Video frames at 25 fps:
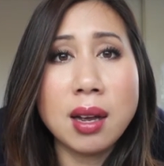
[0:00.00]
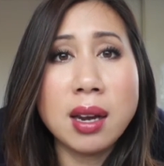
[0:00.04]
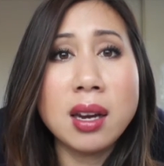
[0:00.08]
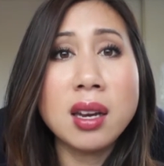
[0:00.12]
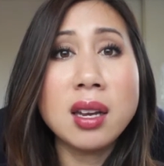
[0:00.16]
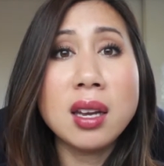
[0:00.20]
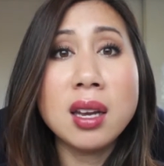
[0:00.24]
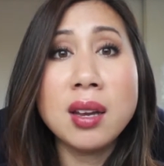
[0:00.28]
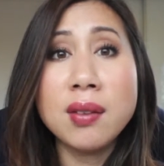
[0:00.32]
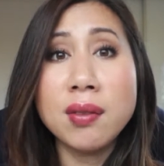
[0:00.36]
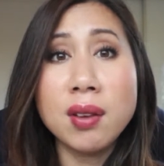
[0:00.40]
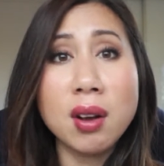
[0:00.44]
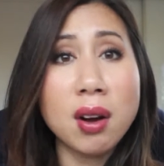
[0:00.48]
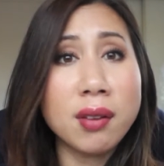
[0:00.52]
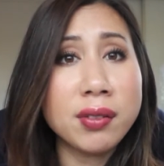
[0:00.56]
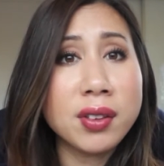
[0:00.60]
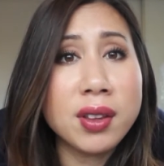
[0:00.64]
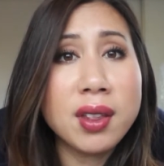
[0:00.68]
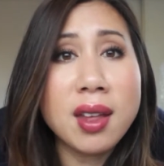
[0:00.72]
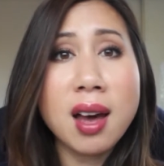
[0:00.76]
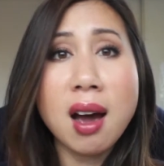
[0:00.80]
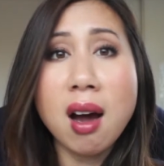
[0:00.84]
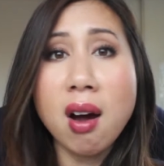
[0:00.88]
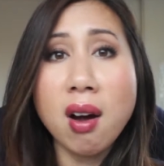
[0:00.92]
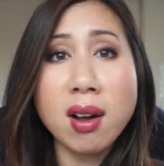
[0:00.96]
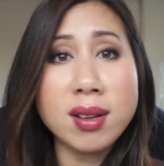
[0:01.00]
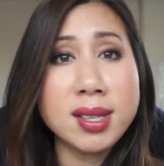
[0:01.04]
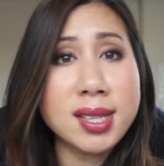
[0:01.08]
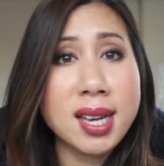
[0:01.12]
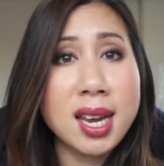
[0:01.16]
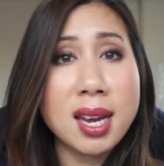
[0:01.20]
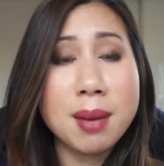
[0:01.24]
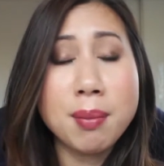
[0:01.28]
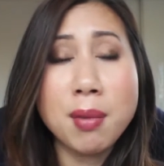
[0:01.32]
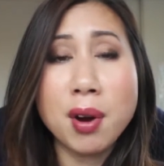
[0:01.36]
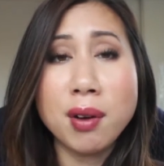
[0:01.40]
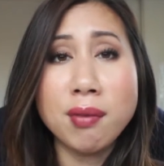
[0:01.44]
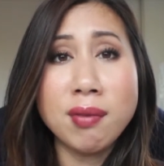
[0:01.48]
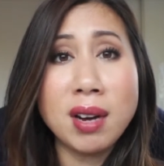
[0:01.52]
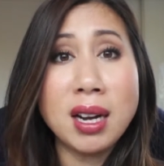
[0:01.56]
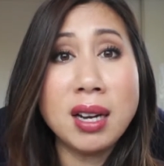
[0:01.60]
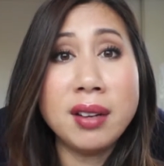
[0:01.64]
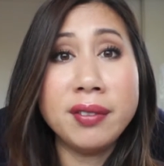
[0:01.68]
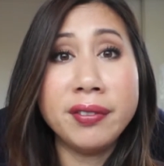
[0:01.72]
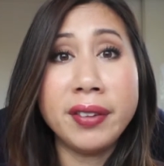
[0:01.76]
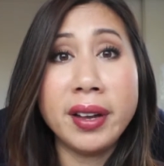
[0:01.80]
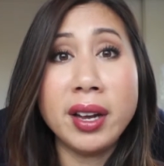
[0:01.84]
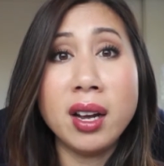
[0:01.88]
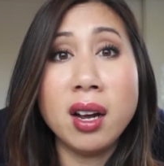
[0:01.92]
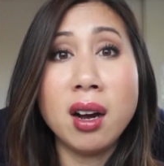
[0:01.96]
And even after that, I take my ring
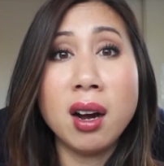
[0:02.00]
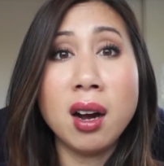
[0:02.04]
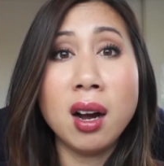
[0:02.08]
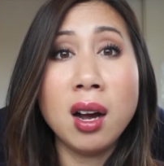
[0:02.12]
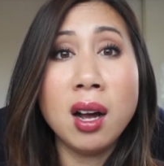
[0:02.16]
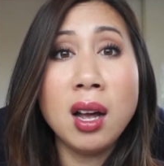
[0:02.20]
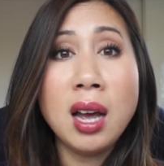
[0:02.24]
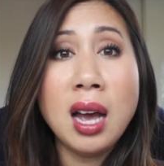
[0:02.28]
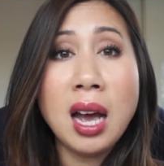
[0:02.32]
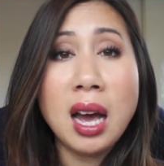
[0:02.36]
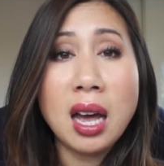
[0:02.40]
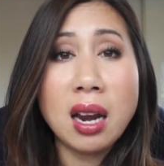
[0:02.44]
finger,